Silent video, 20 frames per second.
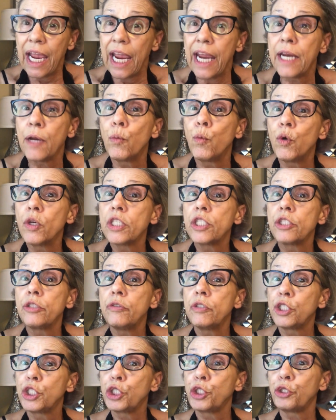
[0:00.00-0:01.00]
And I want to
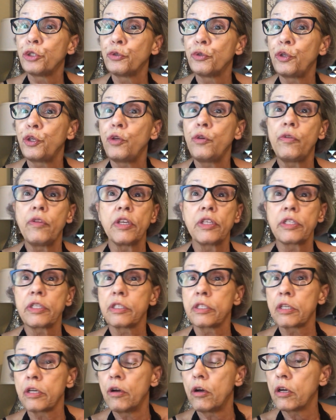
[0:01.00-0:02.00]
assure you this
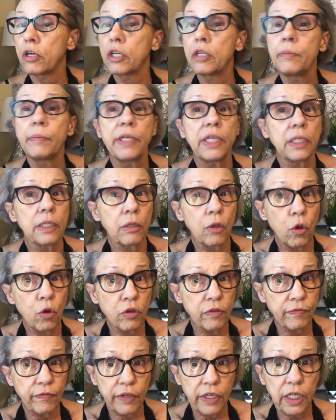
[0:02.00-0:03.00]
is not going to be a
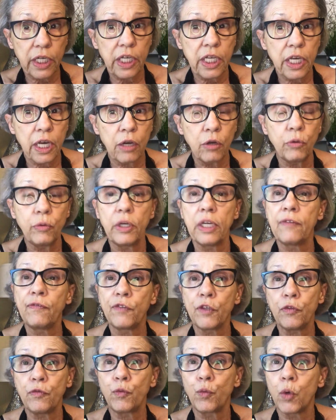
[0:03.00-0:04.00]
long video. If
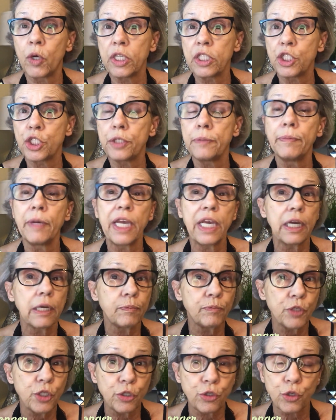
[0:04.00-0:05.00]
you've watched
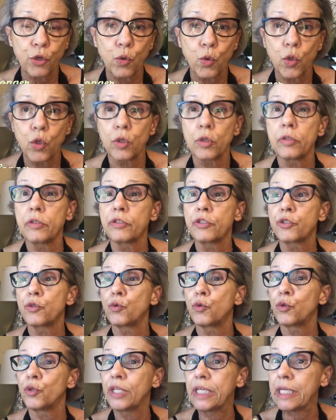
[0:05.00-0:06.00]
makeup tutorials
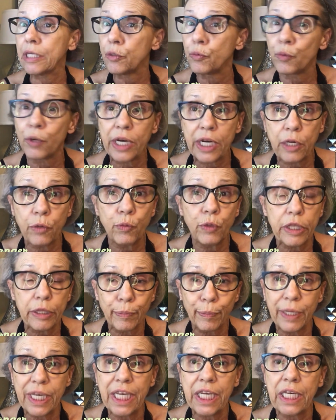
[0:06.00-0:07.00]
or Get Ready With
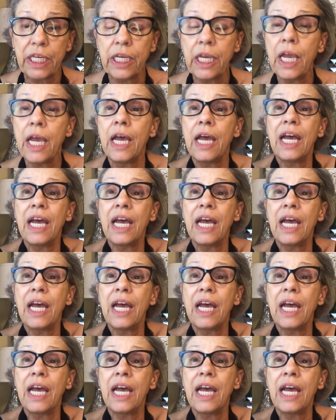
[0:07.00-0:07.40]
Me,